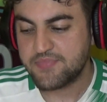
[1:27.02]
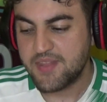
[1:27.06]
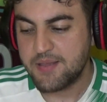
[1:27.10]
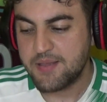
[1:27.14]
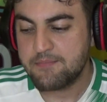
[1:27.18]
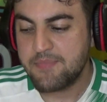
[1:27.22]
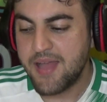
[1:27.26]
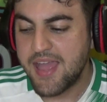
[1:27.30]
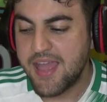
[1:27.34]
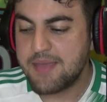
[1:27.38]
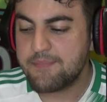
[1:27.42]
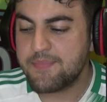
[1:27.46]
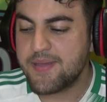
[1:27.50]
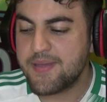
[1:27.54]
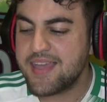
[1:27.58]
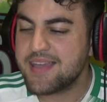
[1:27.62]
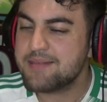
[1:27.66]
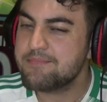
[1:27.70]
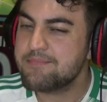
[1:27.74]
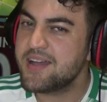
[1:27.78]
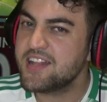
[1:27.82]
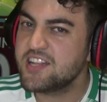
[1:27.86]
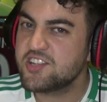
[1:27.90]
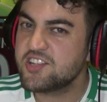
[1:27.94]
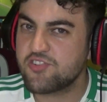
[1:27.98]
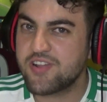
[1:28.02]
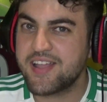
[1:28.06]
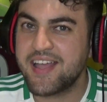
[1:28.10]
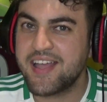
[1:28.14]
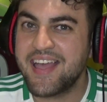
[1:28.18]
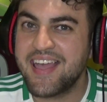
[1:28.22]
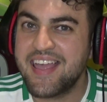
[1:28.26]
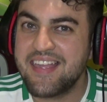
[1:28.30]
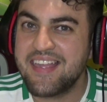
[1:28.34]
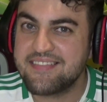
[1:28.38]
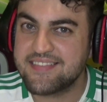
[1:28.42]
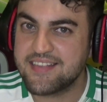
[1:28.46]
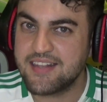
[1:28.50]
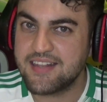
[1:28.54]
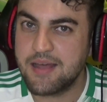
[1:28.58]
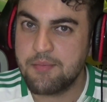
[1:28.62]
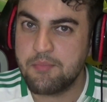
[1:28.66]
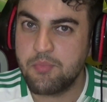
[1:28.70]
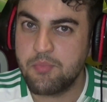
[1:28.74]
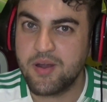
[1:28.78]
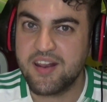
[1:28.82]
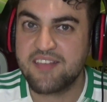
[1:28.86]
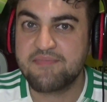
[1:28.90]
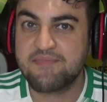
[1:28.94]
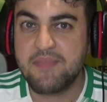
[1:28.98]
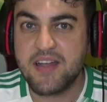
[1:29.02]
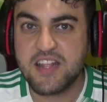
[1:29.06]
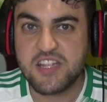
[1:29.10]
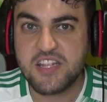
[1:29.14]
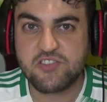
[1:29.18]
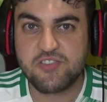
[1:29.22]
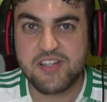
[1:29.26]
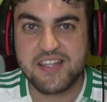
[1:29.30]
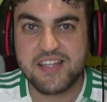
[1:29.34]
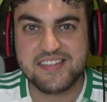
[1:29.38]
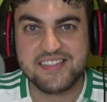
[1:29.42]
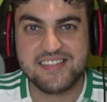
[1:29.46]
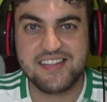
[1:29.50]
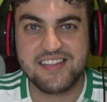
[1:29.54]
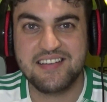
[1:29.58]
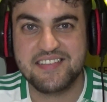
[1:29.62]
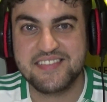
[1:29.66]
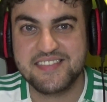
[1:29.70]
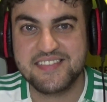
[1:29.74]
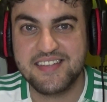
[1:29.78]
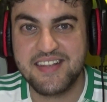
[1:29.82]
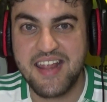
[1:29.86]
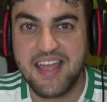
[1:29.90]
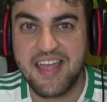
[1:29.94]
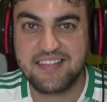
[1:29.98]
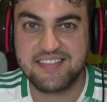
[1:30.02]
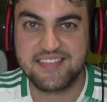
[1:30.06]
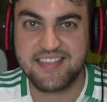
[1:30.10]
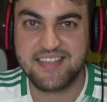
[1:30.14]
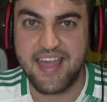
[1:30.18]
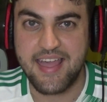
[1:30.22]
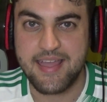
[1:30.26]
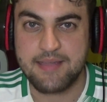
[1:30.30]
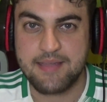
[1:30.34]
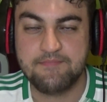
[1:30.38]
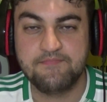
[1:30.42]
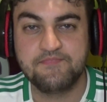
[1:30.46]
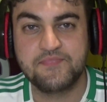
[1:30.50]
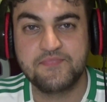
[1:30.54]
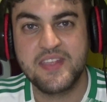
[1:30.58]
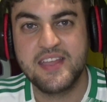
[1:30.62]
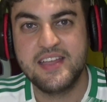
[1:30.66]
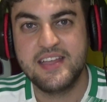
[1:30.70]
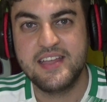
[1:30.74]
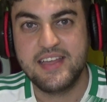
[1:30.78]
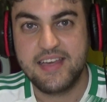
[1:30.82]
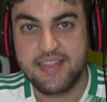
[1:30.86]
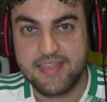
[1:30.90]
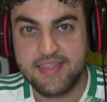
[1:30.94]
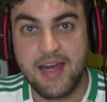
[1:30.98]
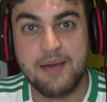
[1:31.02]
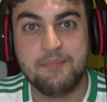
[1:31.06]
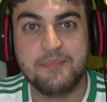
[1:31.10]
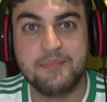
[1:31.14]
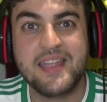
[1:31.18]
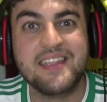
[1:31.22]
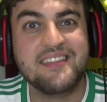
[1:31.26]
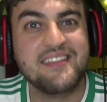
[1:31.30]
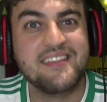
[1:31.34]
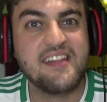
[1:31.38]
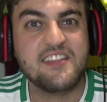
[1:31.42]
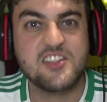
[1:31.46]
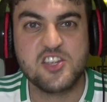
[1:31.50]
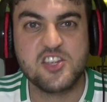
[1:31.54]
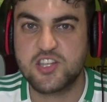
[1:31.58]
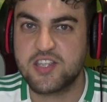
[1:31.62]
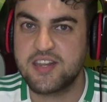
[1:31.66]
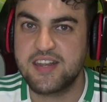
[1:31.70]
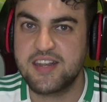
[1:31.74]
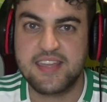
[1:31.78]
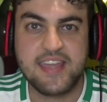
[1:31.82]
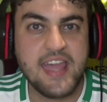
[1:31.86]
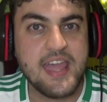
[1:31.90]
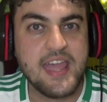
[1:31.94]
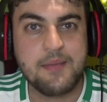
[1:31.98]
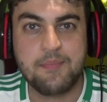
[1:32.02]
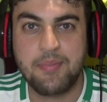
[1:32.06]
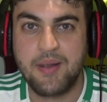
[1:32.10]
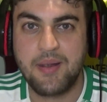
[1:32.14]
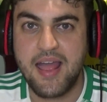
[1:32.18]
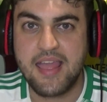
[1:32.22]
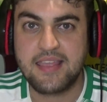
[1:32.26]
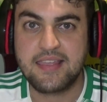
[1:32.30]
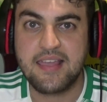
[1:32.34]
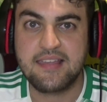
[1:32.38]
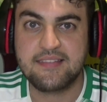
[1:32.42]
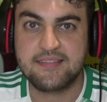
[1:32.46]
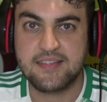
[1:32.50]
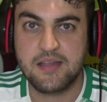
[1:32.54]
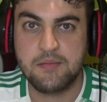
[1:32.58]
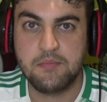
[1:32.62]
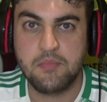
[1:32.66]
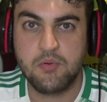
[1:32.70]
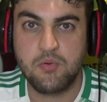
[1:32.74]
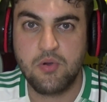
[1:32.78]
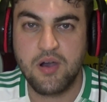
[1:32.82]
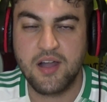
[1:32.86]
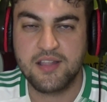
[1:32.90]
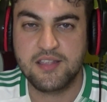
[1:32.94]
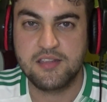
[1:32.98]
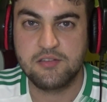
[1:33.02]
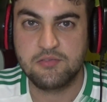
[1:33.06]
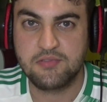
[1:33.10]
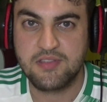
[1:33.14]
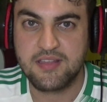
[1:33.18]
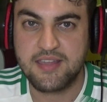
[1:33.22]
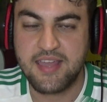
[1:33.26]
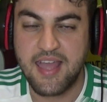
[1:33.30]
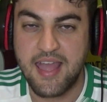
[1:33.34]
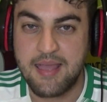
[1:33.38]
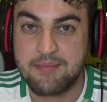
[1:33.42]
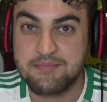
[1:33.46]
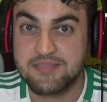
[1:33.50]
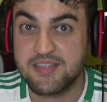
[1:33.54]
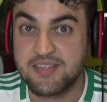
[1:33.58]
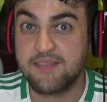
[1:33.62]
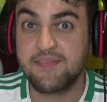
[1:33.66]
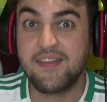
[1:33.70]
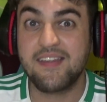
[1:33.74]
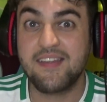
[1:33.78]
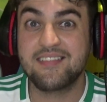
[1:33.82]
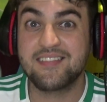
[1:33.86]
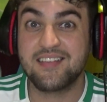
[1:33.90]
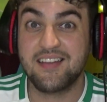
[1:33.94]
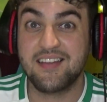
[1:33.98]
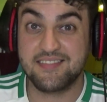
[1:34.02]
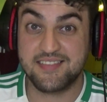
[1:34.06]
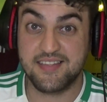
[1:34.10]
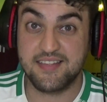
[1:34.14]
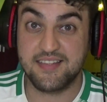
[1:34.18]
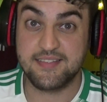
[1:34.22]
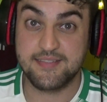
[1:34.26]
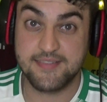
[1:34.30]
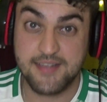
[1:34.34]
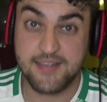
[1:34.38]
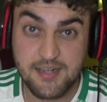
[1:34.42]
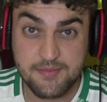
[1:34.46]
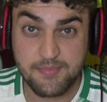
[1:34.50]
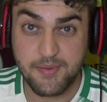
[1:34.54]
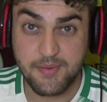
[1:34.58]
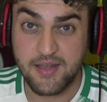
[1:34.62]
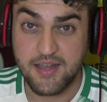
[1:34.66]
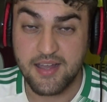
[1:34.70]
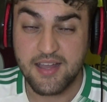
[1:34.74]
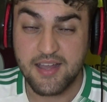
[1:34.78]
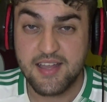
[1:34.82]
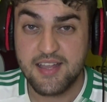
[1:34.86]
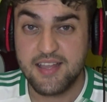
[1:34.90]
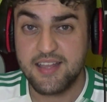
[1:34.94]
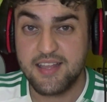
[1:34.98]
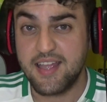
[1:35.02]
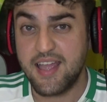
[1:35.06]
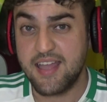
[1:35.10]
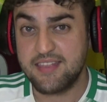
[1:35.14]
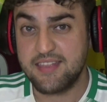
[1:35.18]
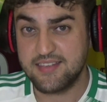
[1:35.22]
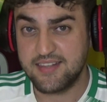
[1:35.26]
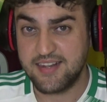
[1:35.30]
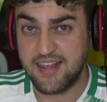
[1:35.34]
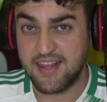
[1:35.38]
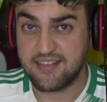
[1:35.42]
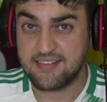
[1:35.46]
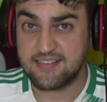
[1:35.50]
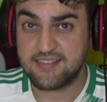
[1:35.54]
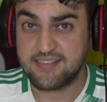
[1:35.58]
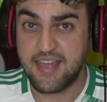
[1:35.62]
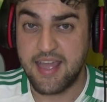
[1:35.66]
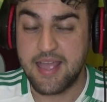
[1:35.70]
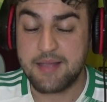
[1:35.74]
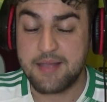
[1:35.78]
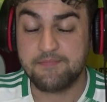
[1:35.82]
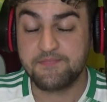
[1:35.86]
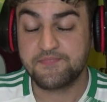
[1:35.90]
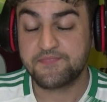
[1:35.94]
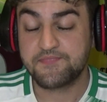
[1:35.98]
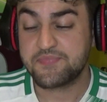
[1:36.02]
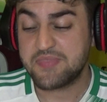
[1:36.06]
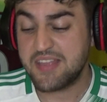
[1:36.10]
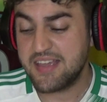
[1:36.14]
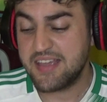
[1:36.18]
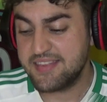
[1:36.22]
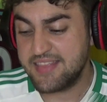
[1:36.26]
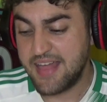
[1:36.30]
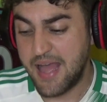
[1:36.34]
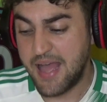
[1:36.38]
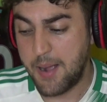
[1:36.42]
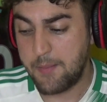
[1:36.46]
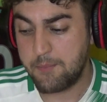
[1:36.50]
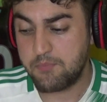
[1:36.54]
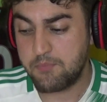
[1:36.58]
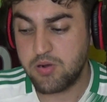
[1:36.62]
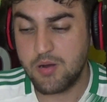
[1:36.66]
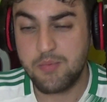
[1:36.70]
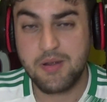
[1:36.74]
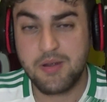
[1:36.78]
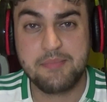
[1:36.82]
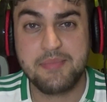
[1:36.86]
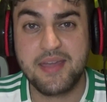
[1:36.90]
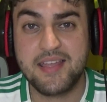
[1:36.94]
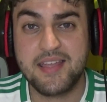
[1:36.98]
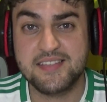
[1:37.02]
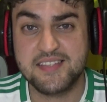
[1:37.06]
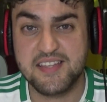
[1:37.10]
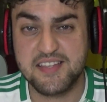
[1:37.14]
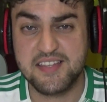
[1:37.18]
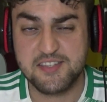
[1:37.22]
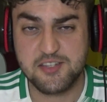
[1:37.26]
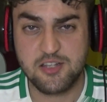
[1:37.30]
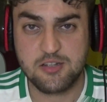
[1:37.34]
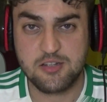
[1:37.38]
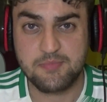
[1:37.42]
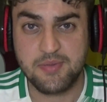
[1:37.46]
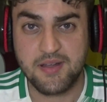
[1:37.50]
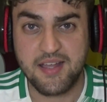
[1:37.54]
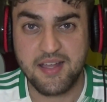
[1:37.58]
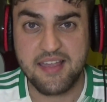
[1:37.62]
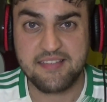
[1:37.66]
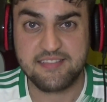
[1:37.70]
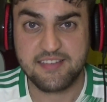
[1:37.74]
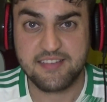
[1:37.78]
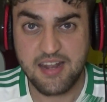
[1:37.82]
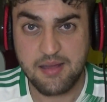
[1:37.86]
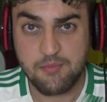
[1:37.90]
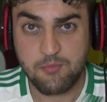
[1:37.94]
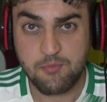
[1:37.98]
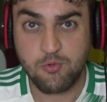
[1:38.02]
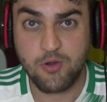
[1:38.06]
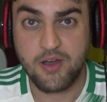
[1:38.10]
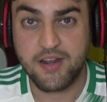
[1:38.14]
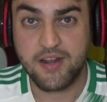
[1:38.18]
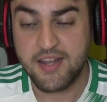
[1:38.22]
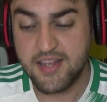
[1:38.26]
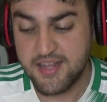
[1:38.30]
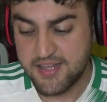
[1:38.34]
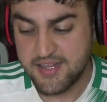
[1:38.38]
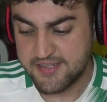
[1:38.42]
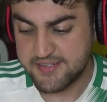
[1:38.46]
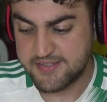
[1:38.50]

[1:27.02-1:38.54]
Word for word: Maybe Mandrea is the number one. If Mandrea starts the next game, that means he's just going to keep playing his number one in all the games. If he starts at Zeghba in the next game, that probably means Zeghba is the number one.